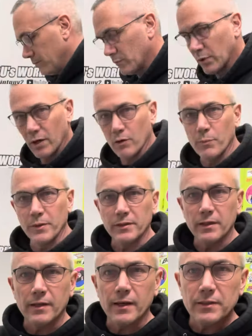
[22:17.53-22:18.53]
We're not going to put
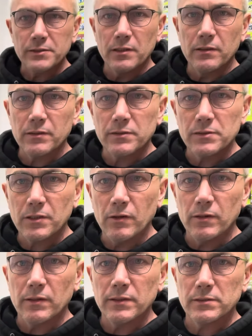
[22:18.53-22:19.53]
the decals on because
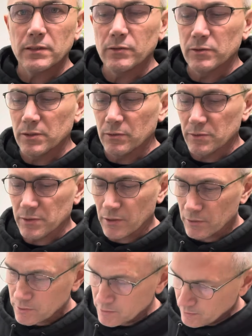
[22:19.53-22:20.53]
Cody likes to do his own
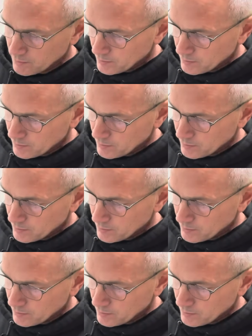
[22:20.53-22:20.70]
stickers.